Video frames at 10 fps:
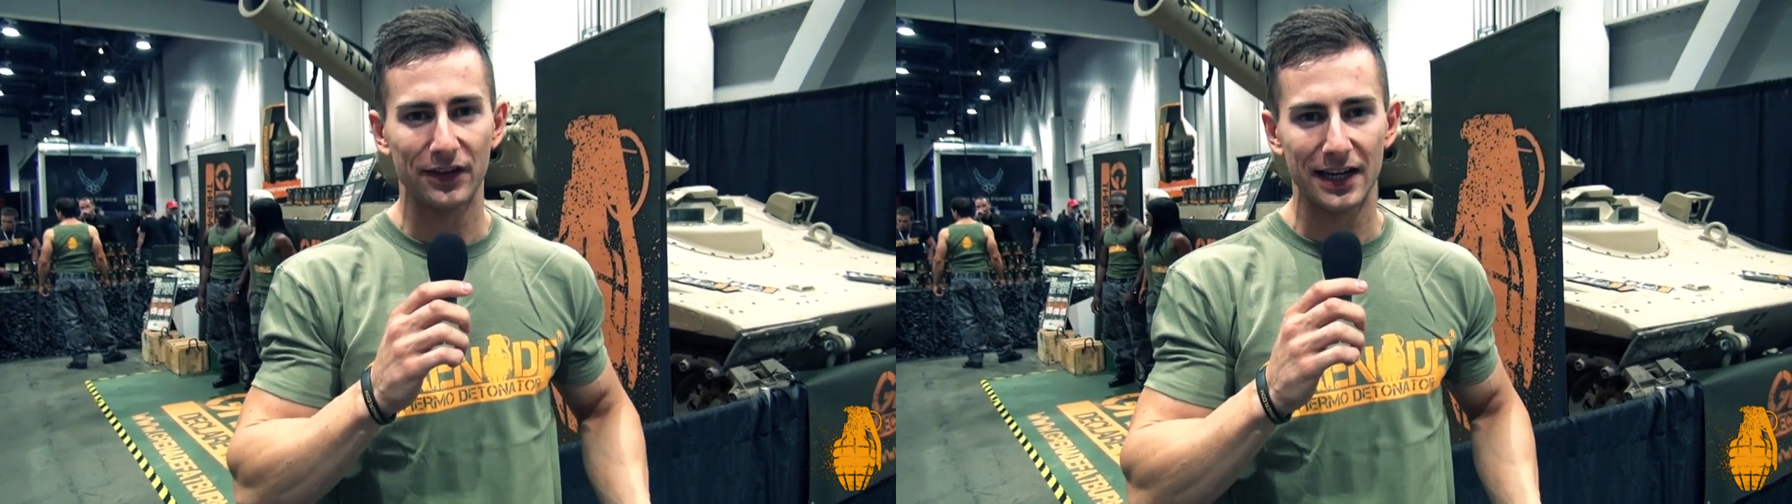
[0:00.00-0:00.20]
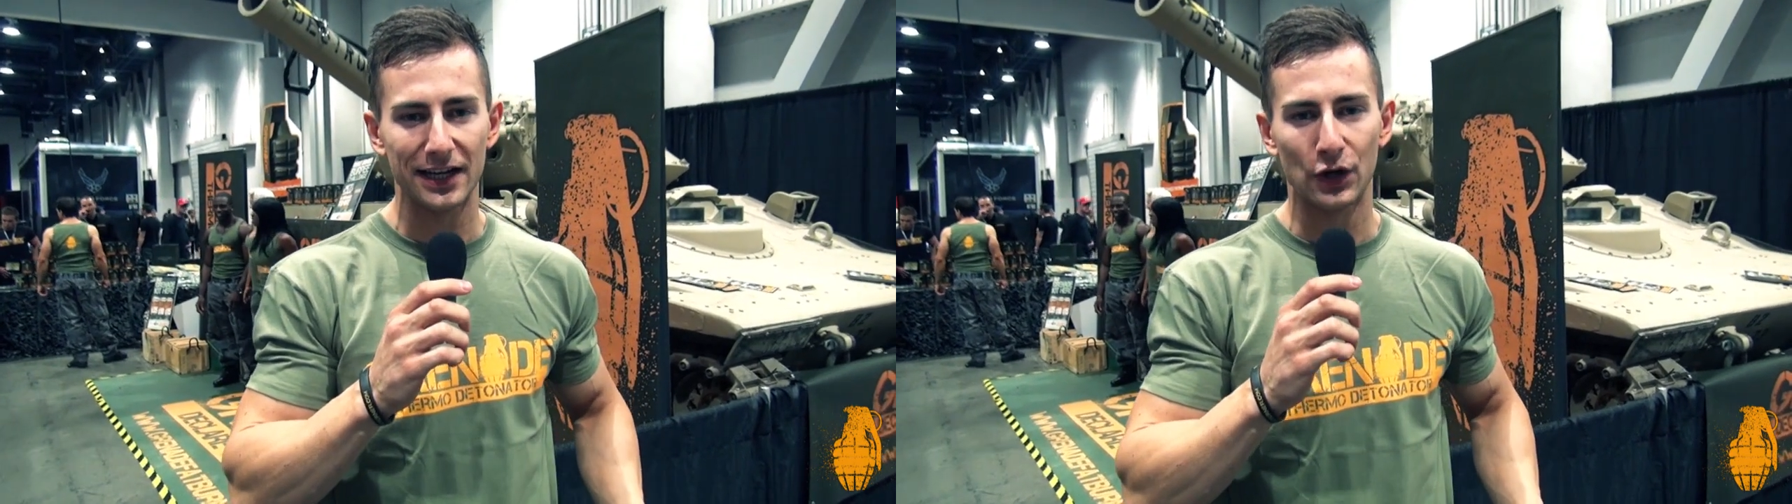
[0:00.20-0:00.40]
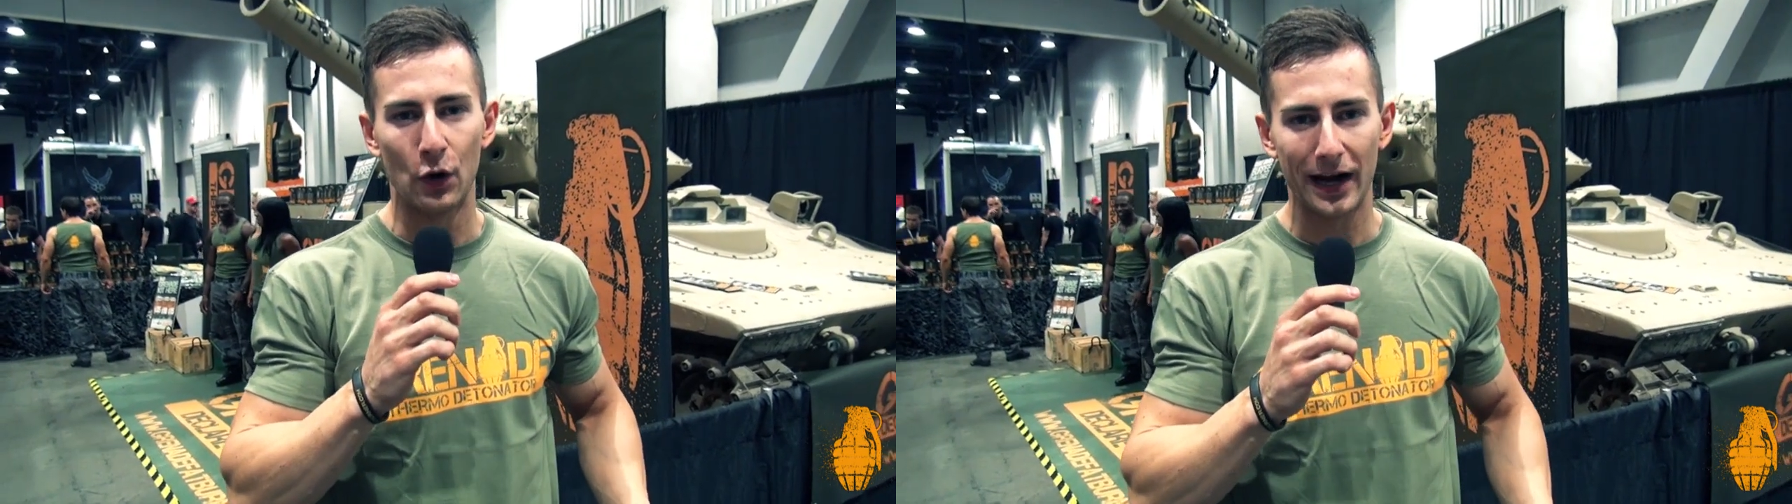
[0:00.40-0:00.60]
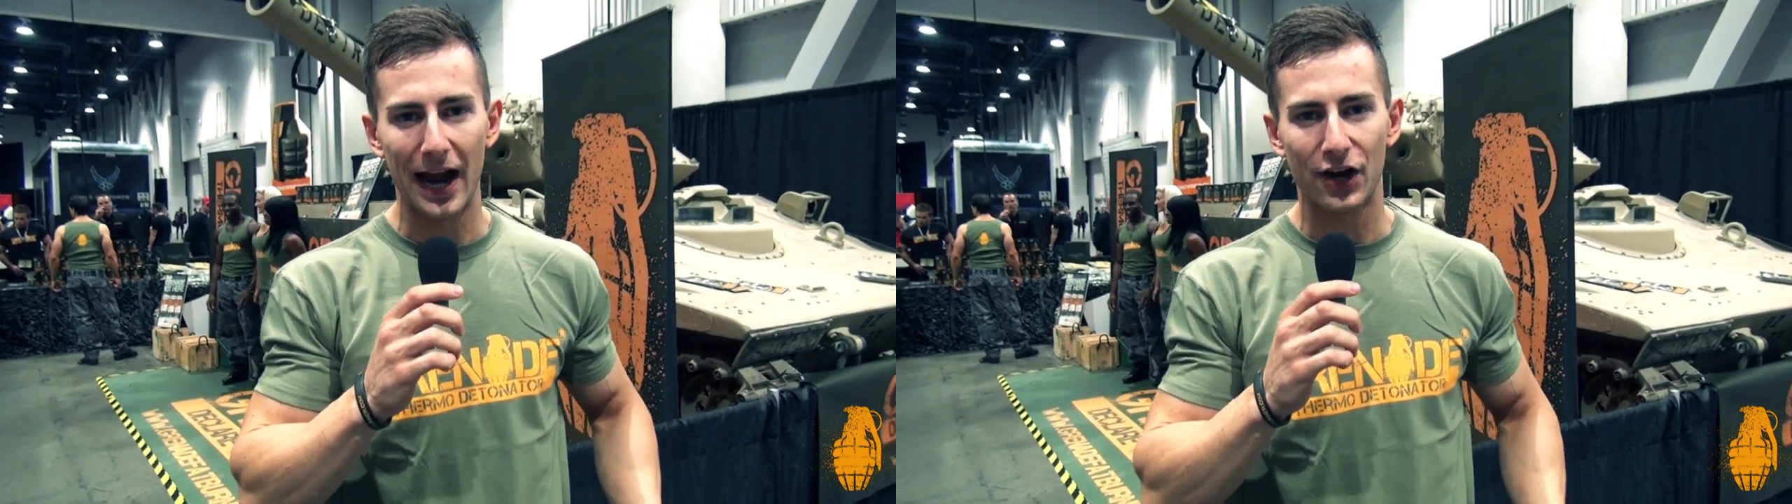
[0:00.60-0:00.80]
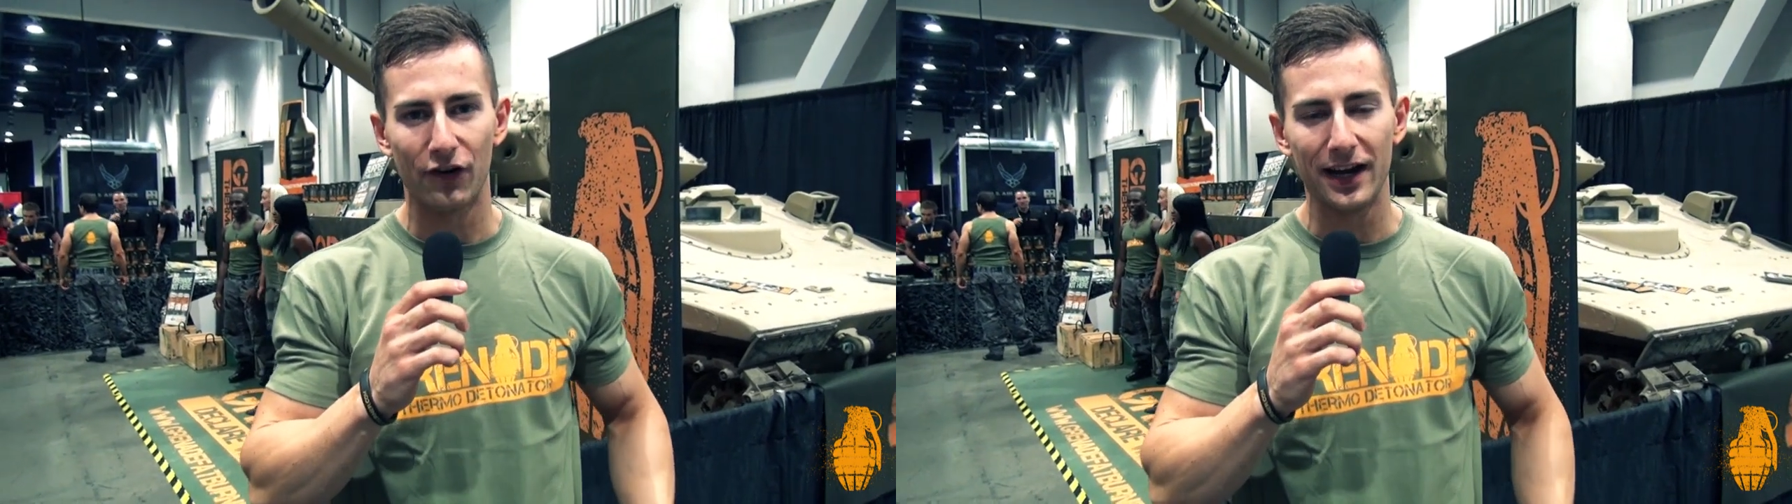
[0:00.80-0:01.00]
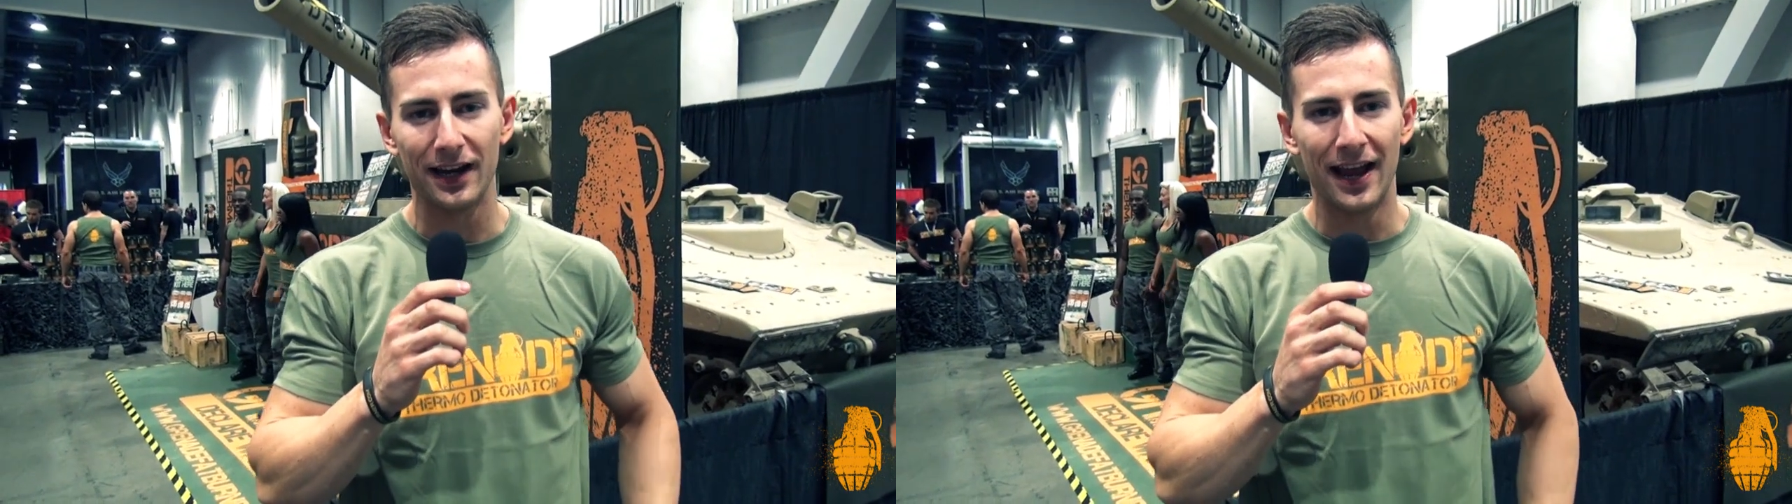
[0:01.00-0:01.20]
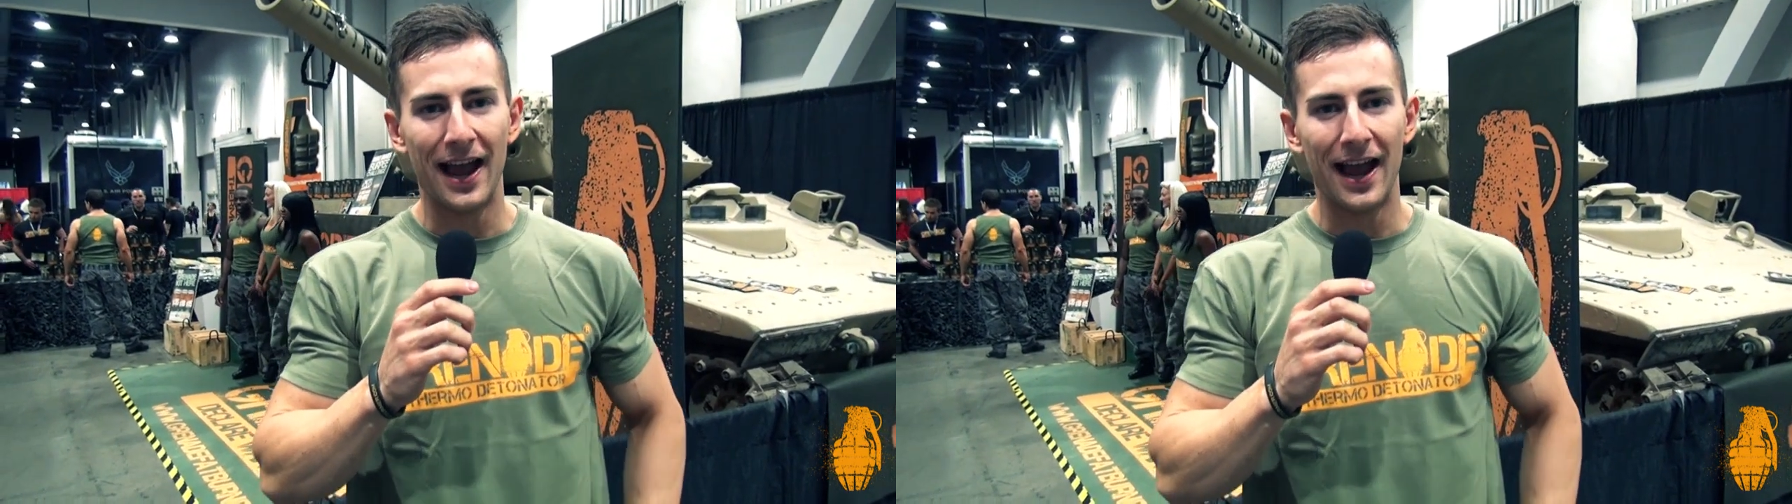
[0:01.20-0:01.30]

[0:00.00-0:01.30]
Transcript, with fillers: physique tall category.